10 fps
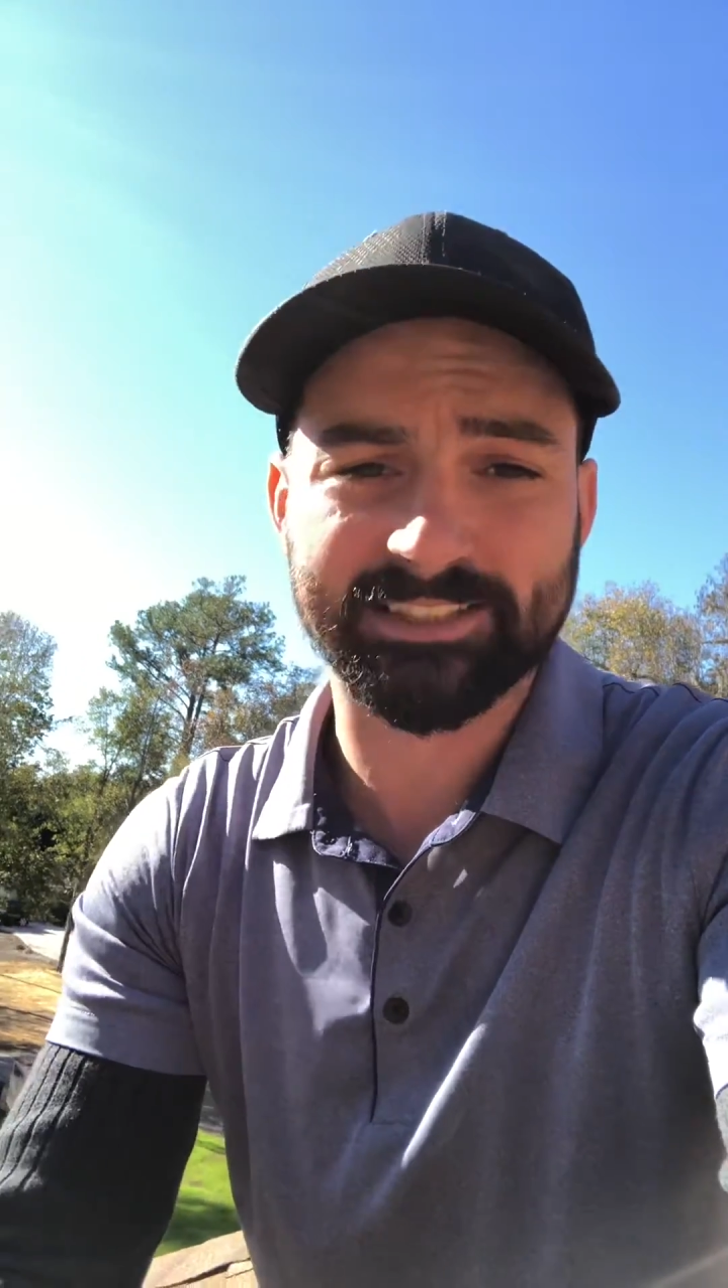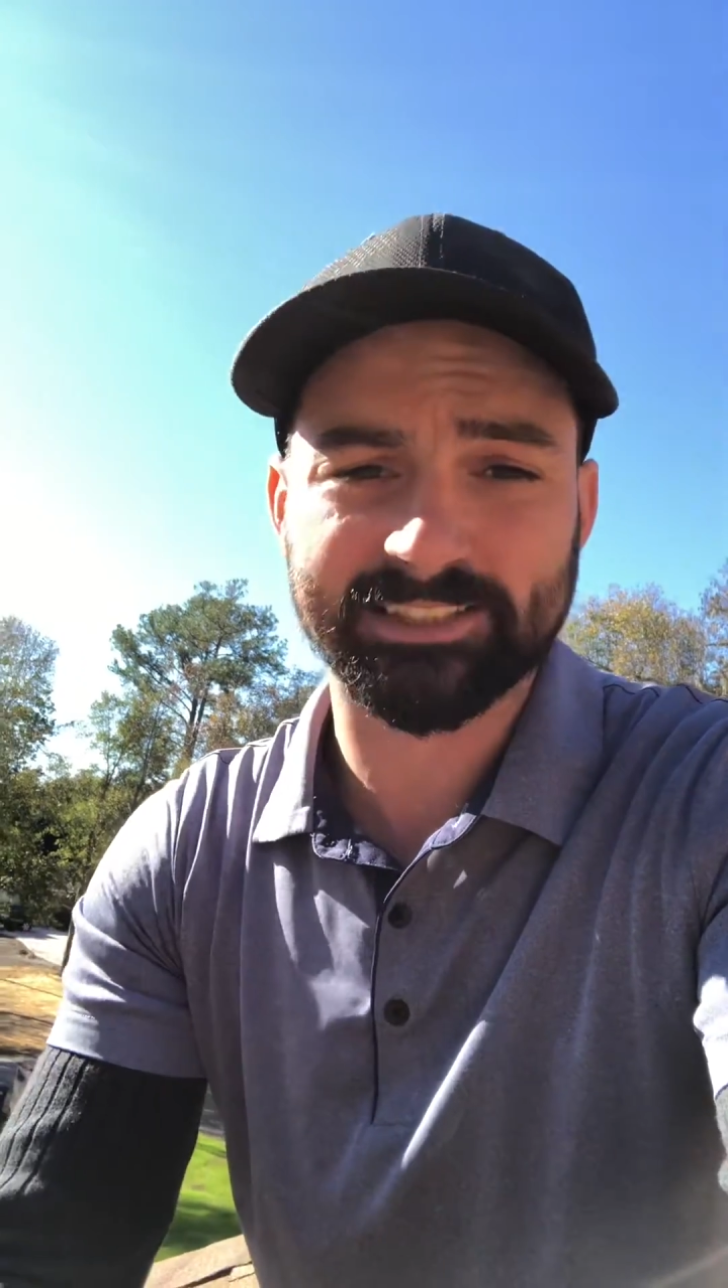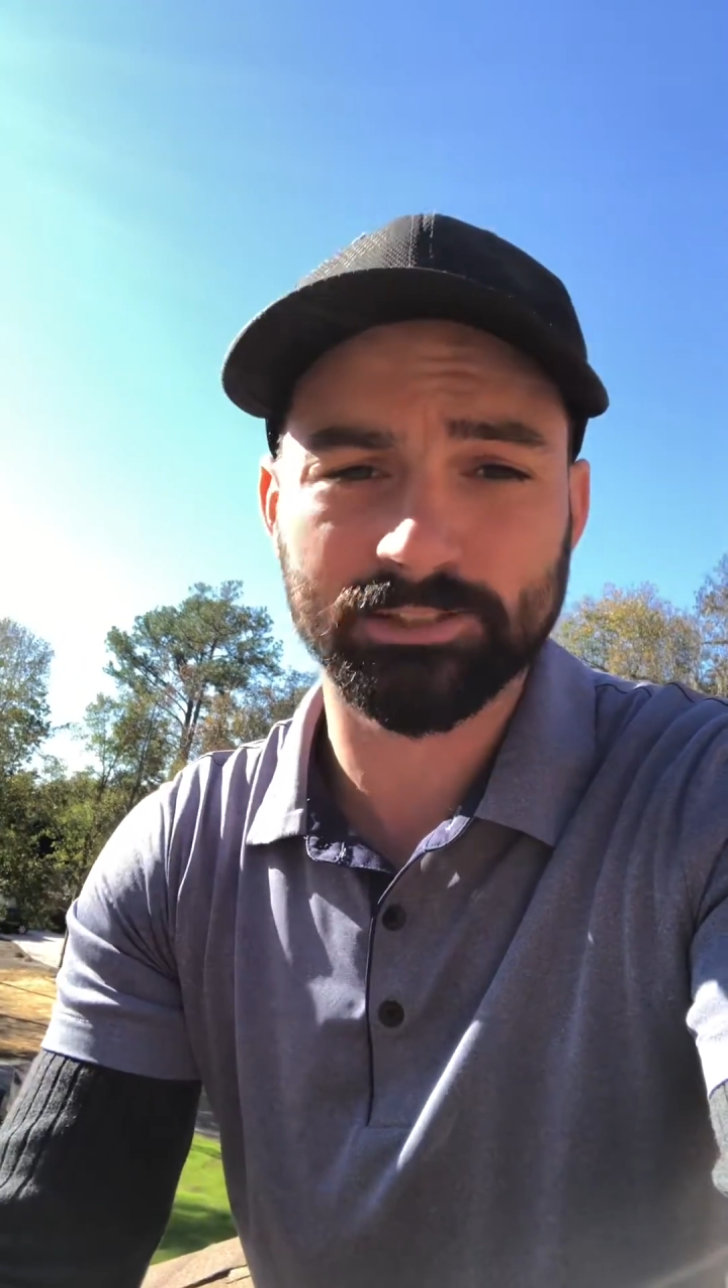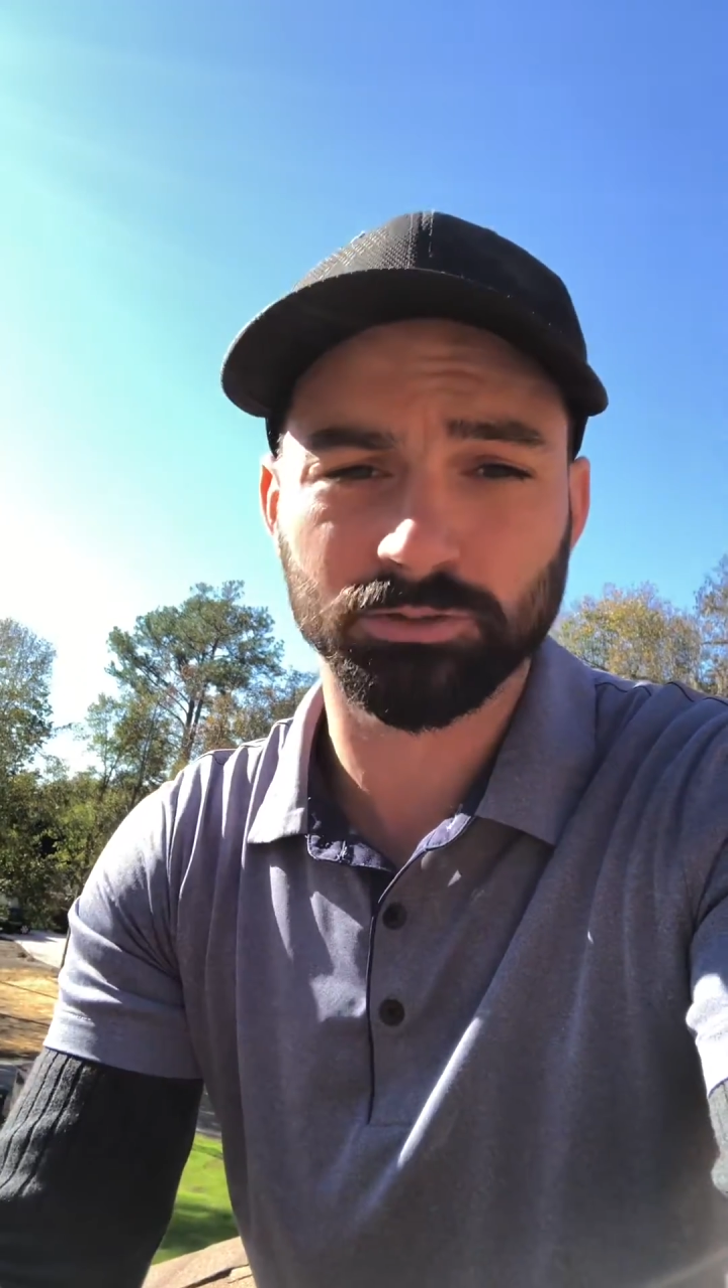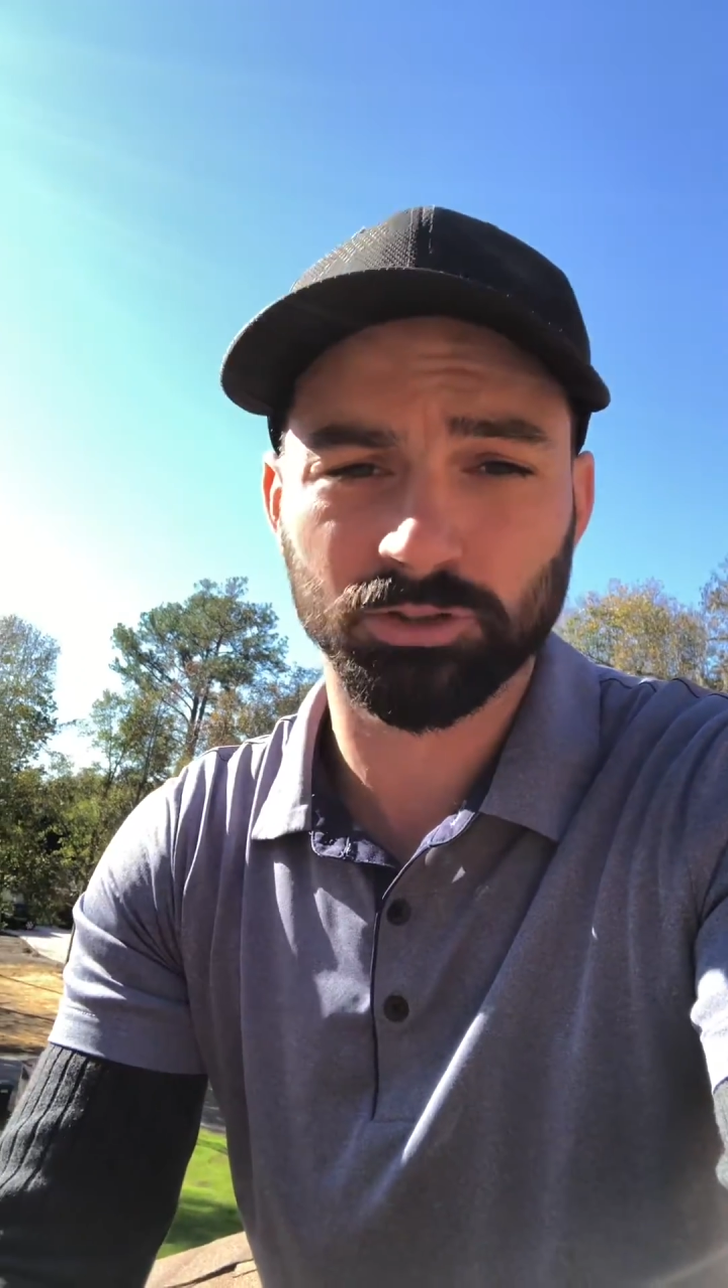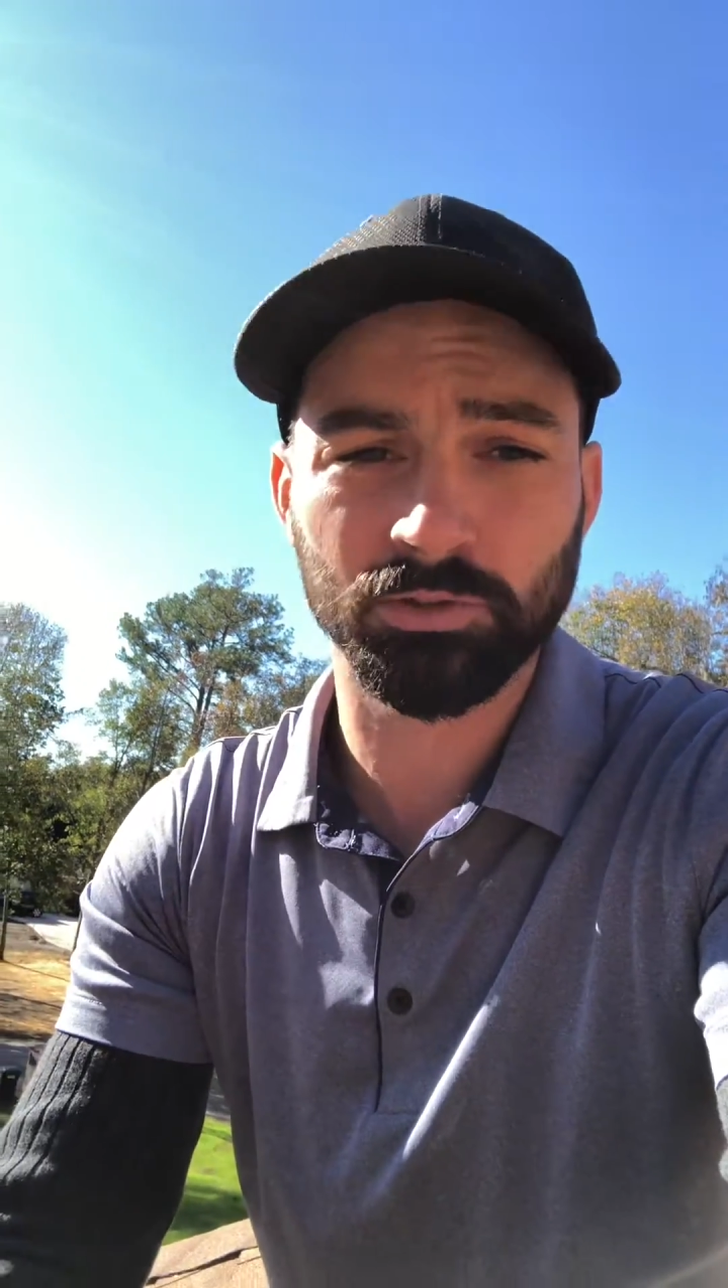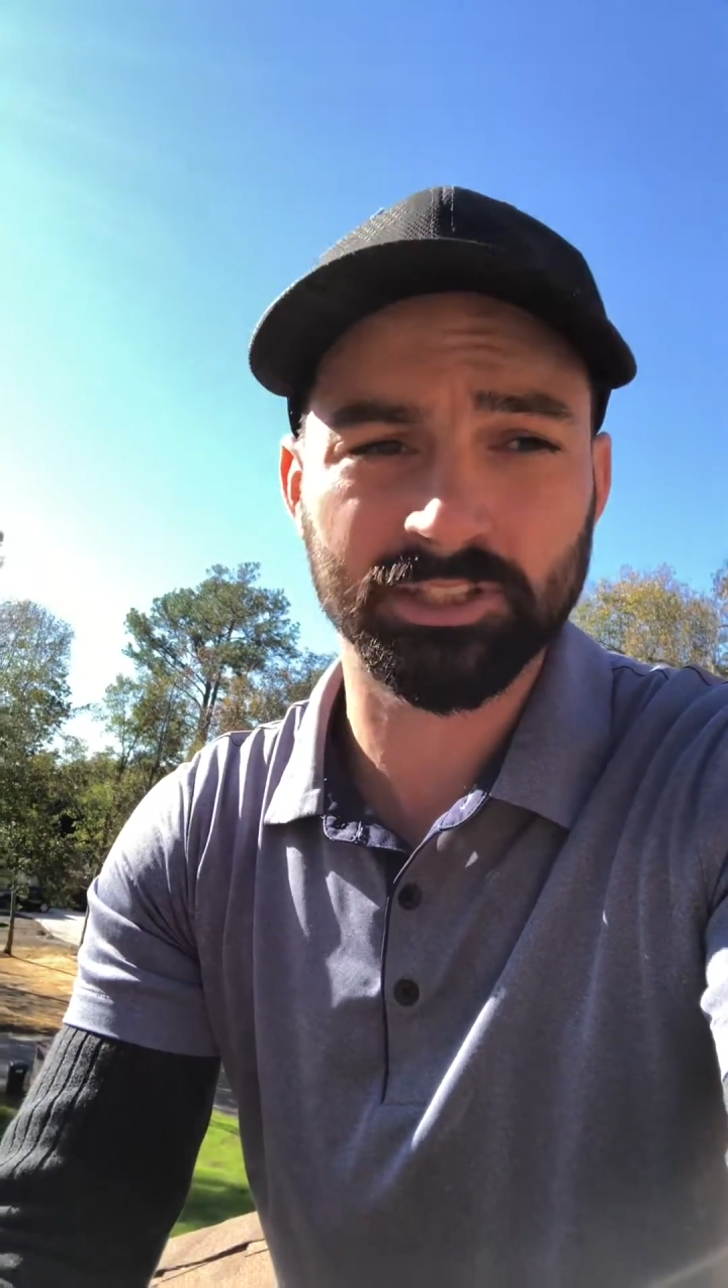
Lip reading: sealed so it